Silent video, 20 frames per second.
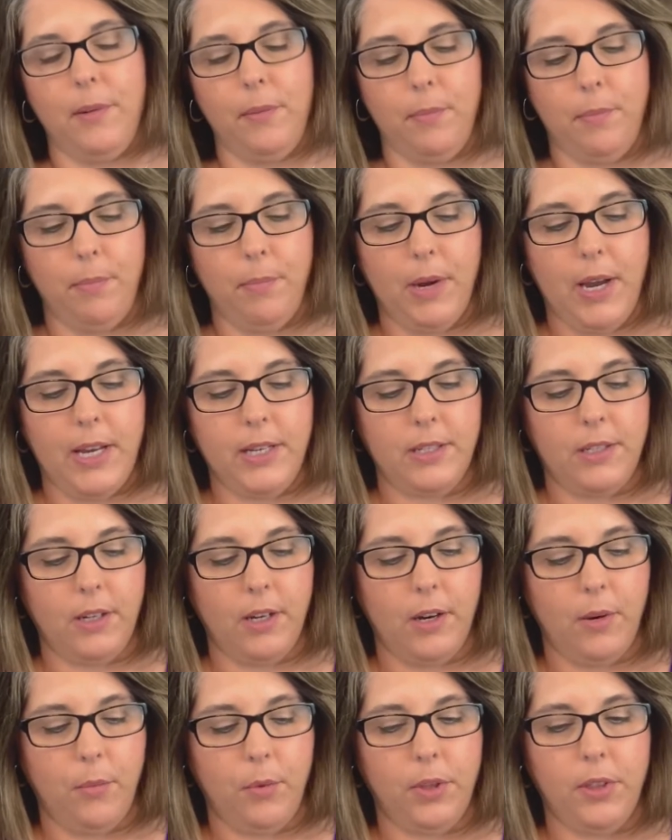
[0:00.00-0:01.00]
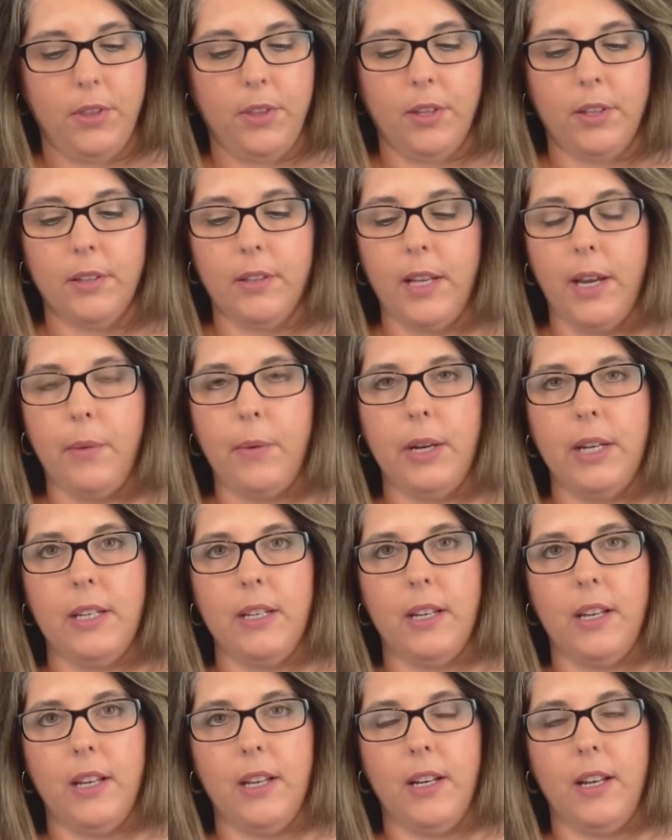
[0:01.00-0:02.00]
but with the lightweight
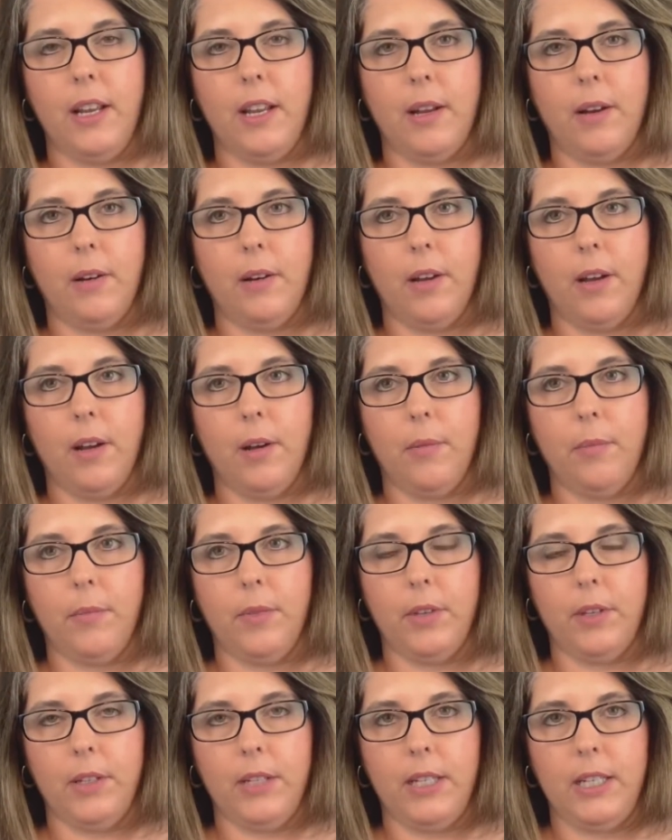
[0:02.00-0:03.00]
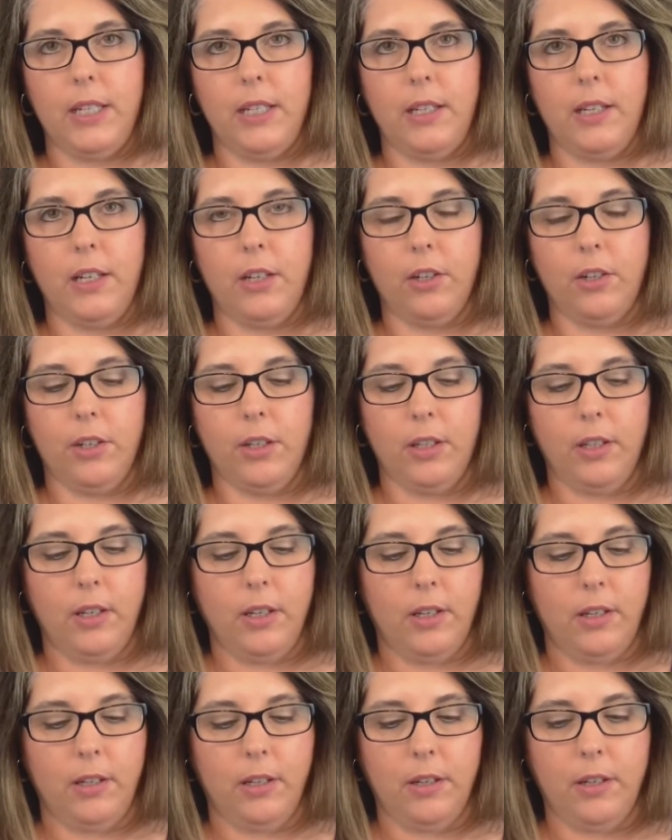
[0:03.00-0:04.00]
knit and the heat here in
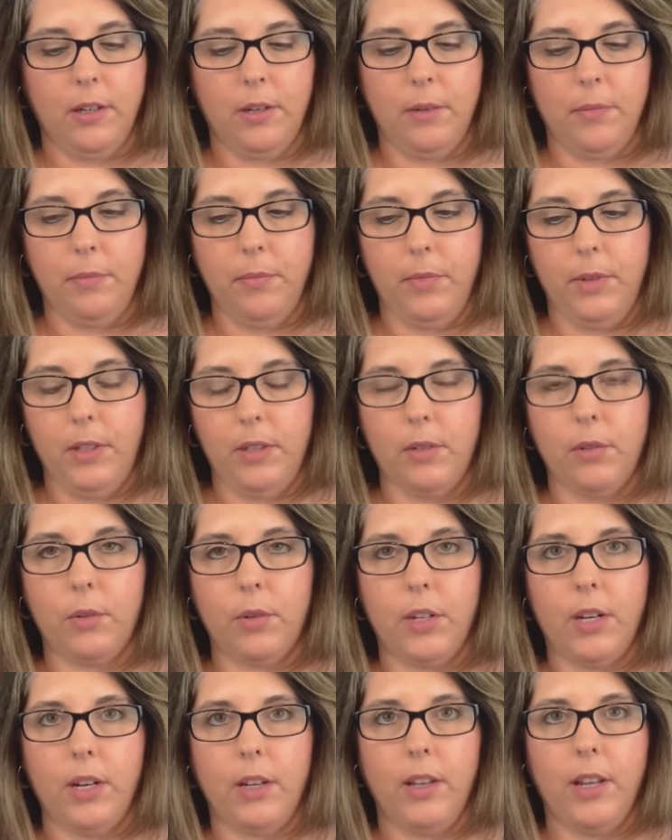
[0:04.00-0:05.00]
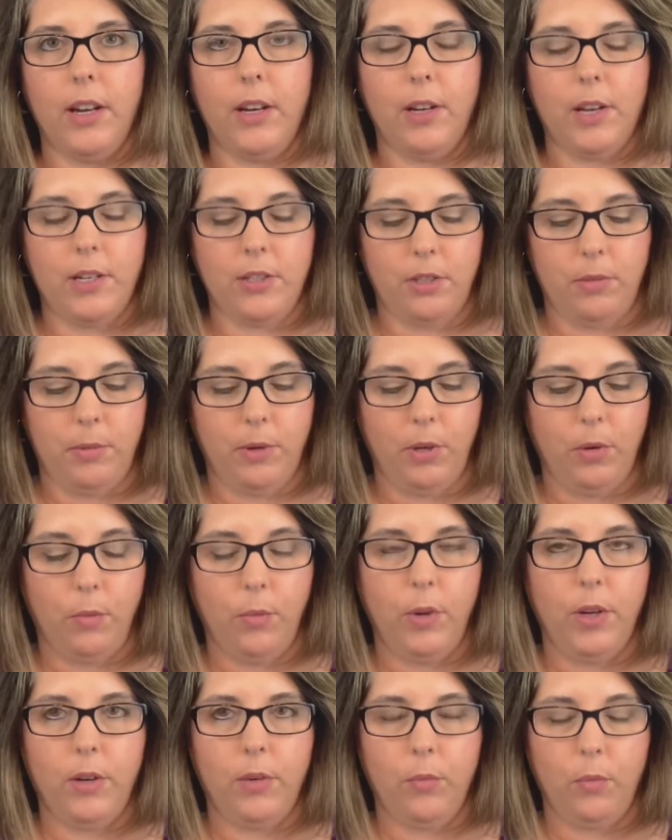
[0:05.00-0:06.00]
North Carolina, I should be able
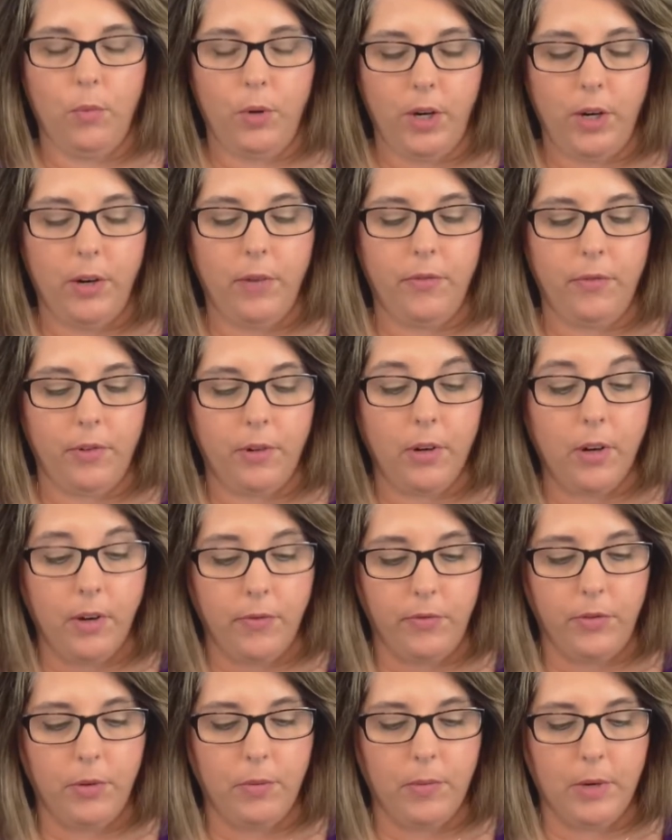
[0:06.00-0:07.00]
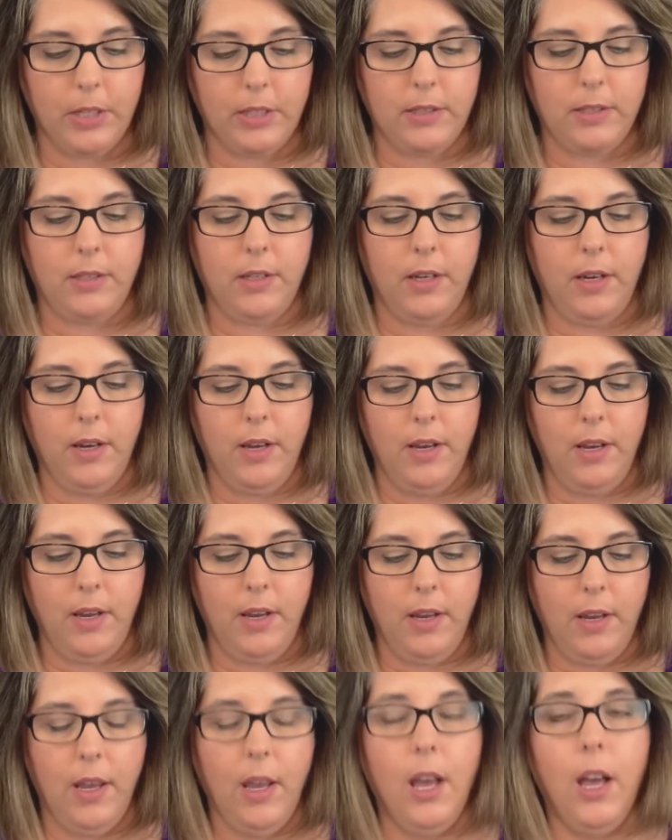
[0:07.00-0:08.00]
to wear it for a few months,
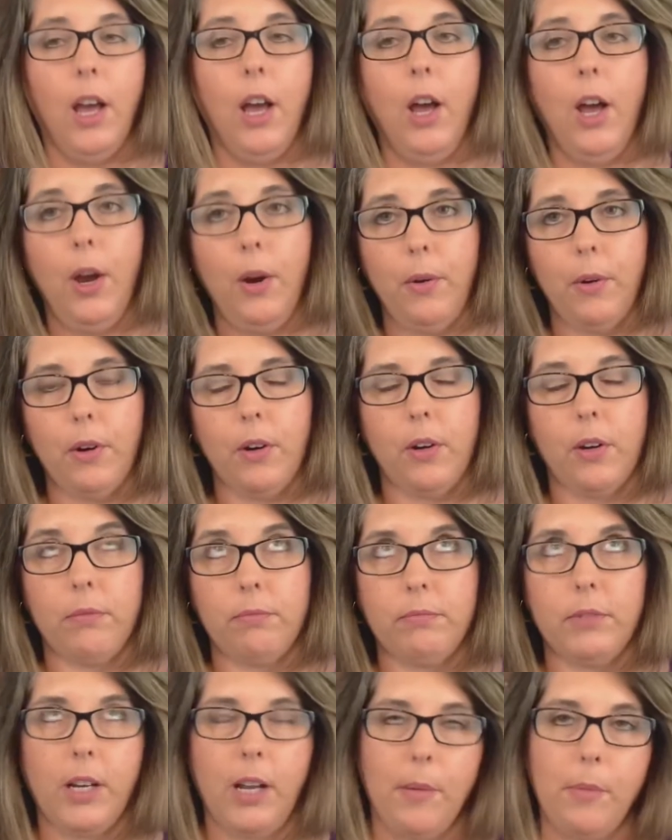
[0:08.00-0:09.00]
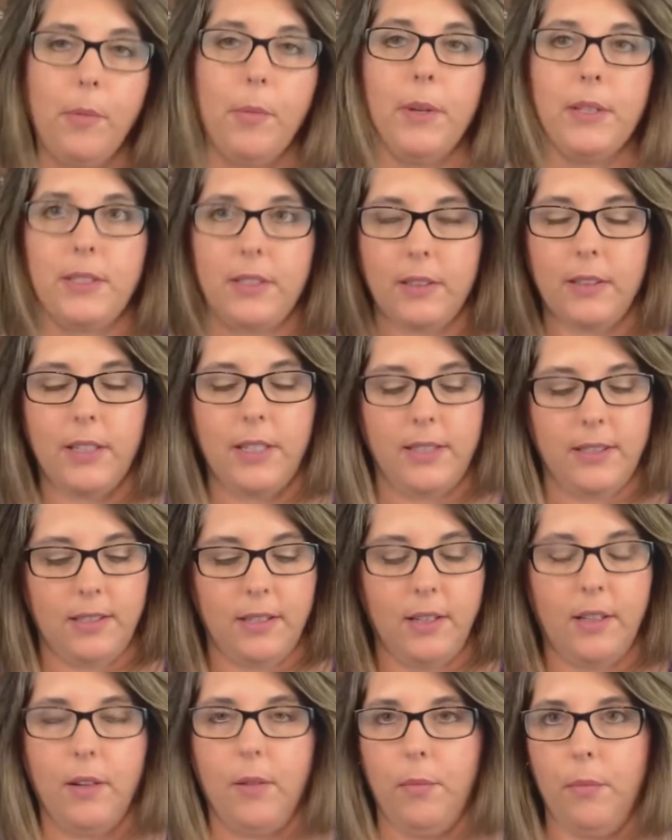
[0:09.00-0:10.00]
or a couple months at
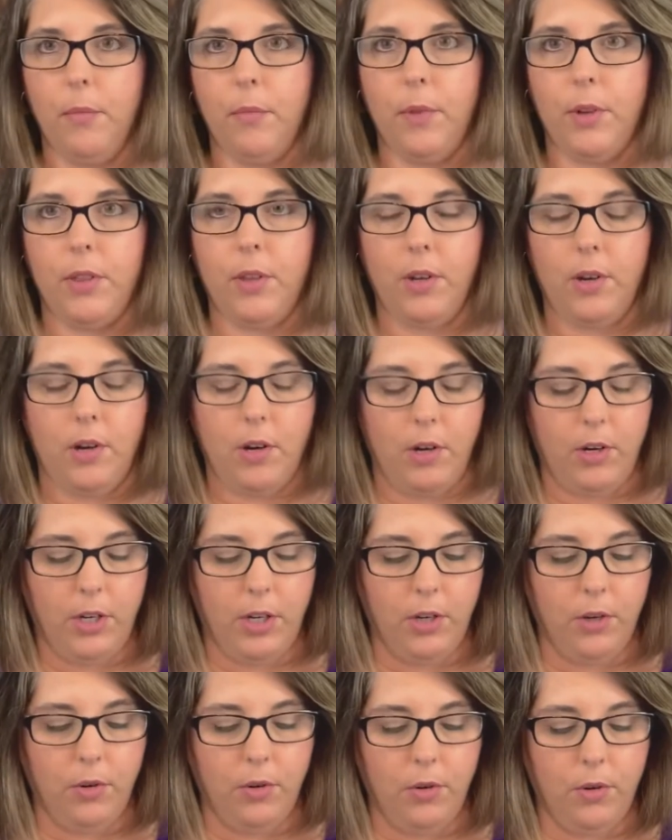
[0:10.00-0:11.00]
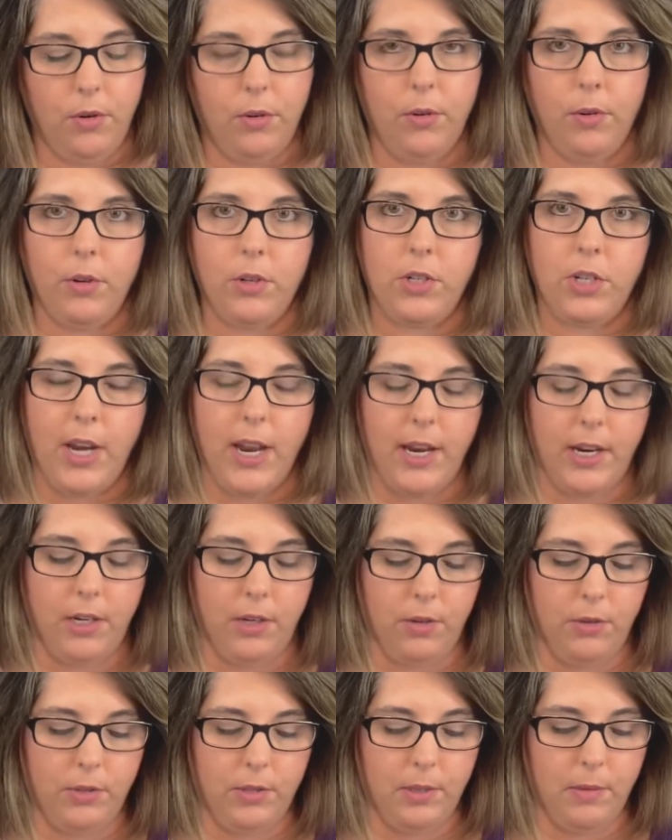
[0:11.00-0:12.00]
least, and then with a cardigan or
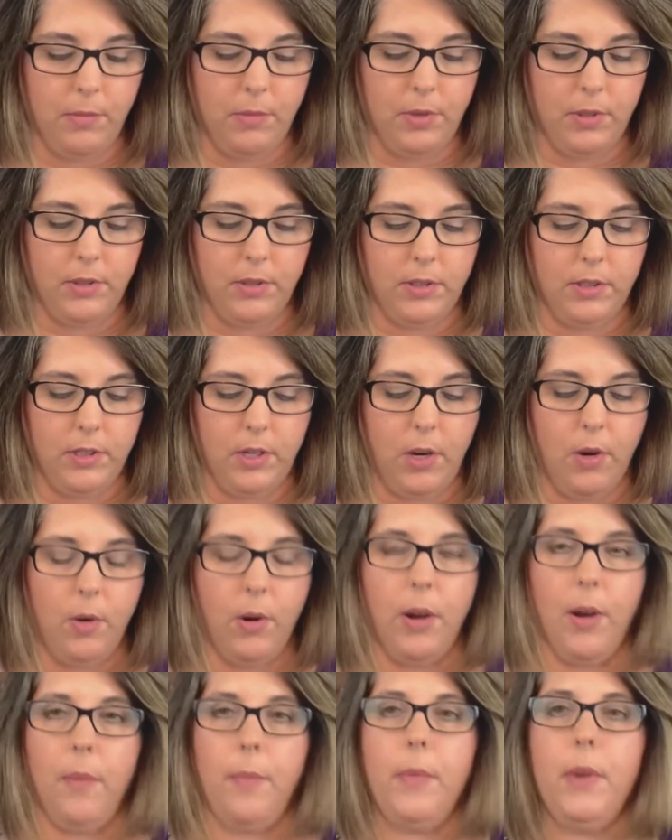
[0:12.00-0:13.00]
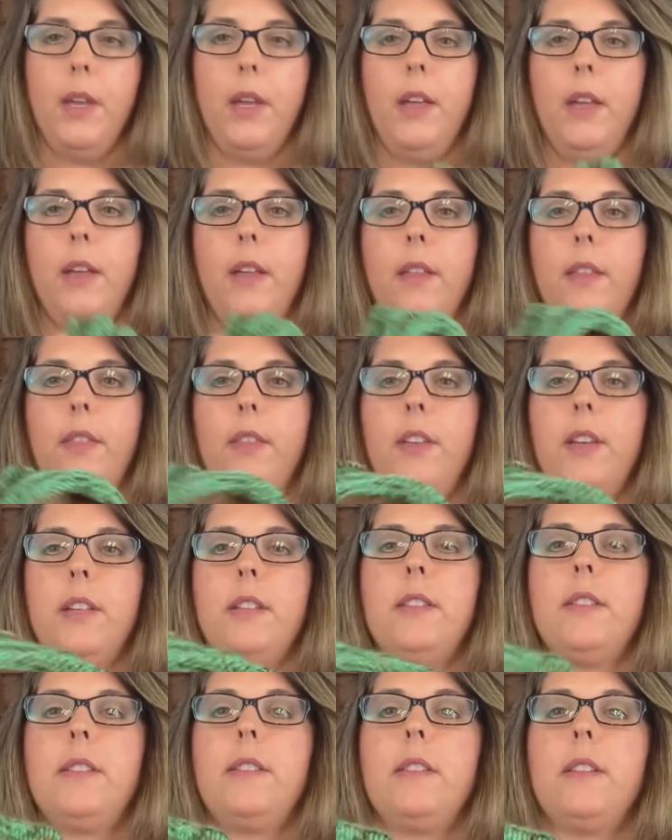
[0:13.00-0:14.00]
jacket or something. So
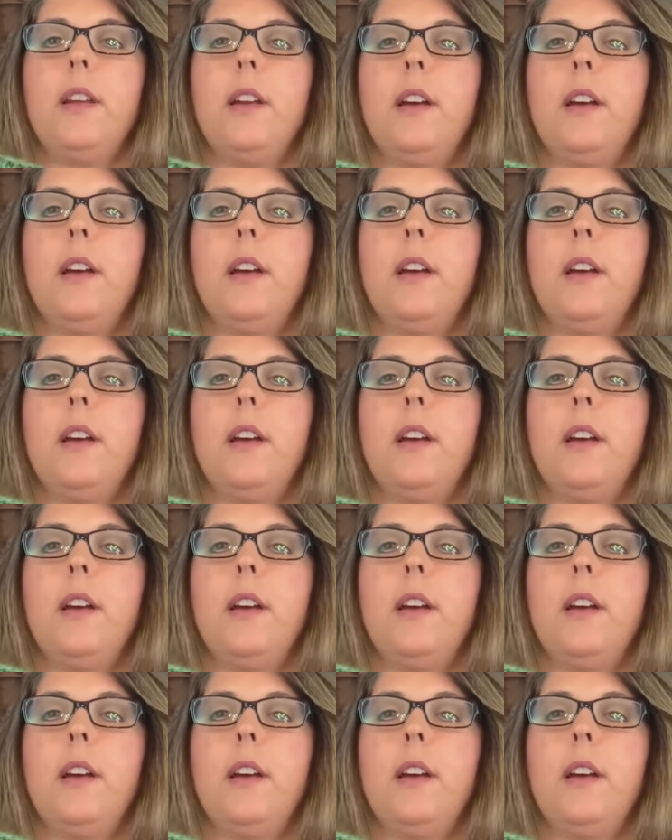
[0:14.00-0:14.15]
this